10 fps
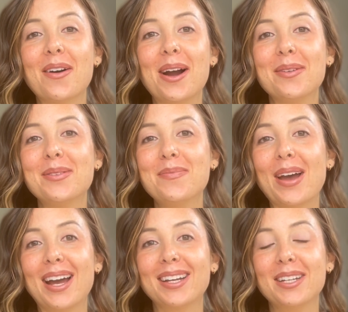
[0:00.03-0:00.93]
I'm
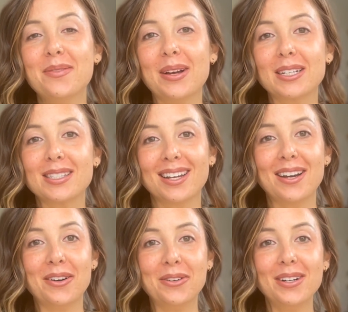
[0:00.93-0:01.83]
back in
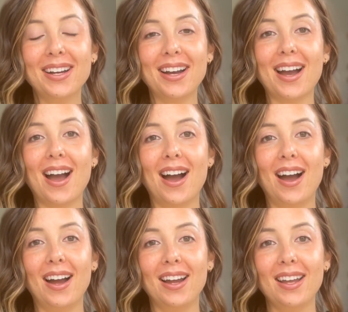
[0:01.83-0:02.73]
Mexico.
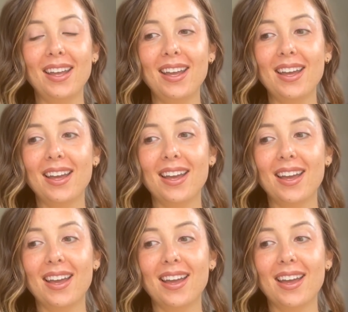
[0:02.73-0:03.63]
I
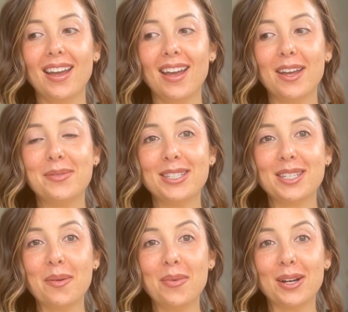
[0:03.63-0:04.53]
am in
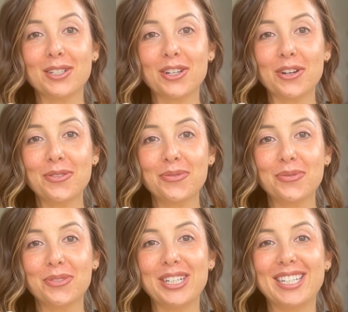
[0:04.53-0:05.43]
San Pancho,
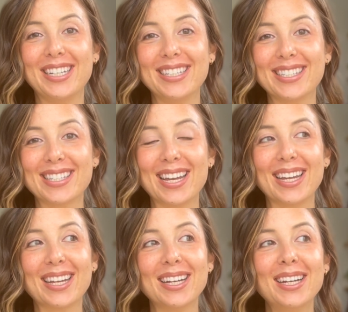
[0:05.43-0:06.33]
which is
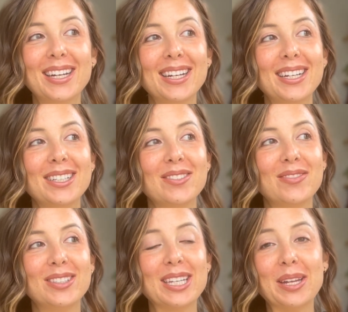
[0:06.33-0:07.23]
like
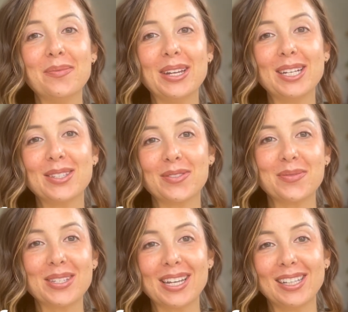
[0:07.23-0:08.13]
10 minutes
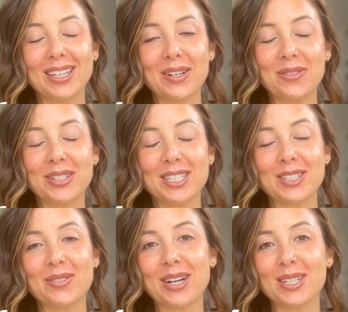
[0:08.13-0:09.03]
from Sayulita, which
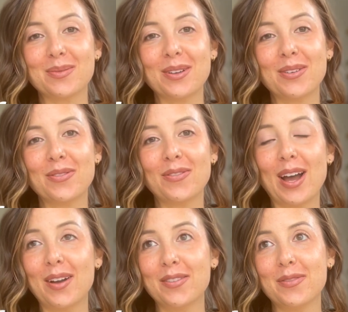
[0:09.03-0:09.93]
is where I spent
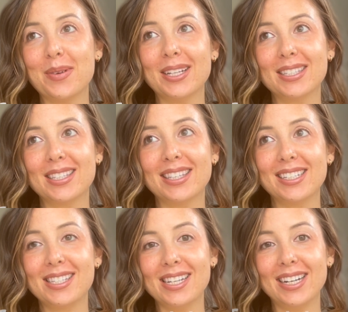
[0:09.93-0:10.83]
5 months
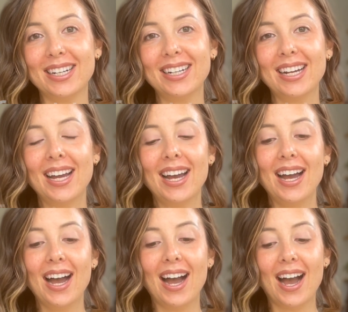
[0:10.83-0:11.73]
this year.
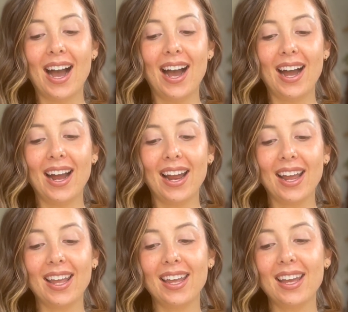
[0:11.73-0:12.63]

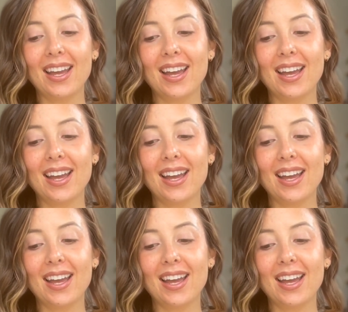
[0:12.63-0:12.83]
I